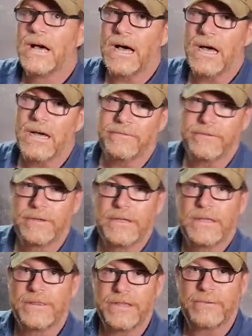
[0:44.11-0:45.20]
of
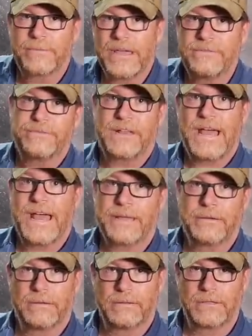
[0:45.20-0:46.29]
the red
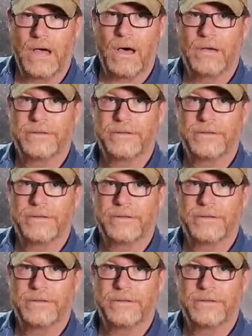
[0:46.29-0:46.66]
flag law.